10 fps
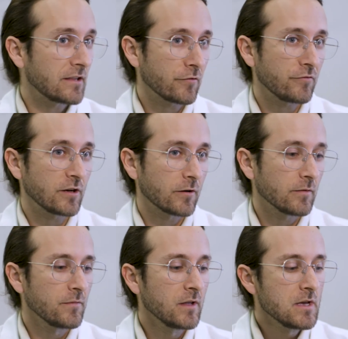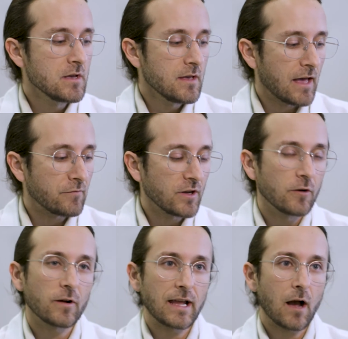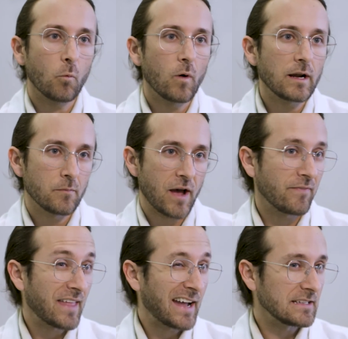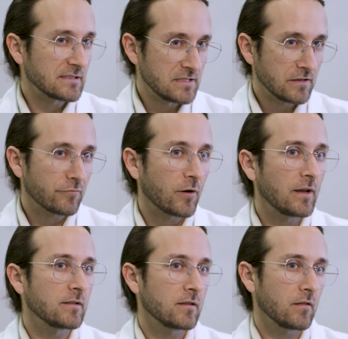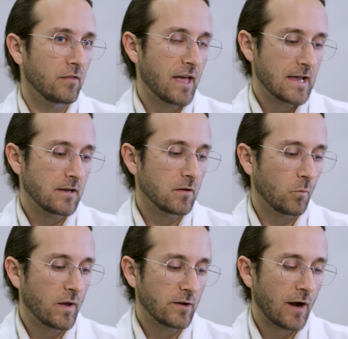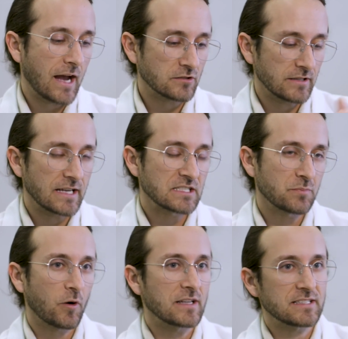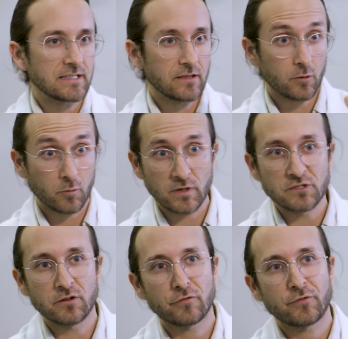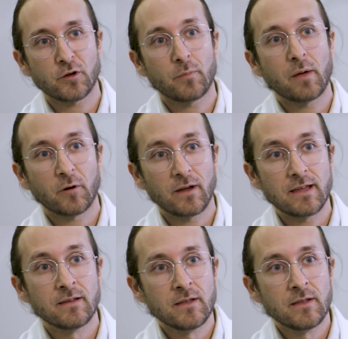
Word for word: their fear and figuring out what about that is different than when they're actually expressing their original fear memory.